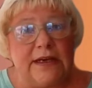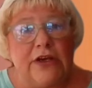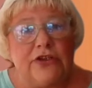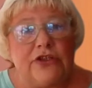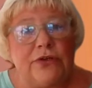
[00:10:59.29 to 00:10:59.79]

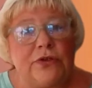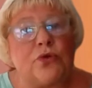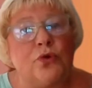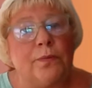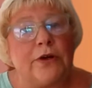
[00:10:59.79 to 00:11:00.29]
to
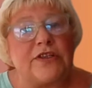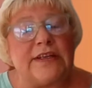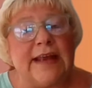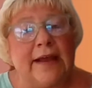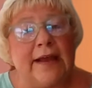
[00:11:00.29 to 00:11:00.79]
school
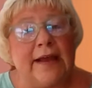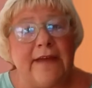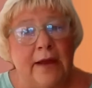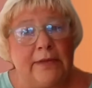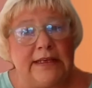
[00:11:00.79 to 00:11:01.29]
personnel and
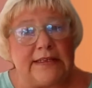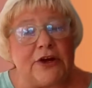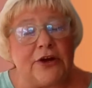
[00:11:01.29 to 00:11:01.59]
families that are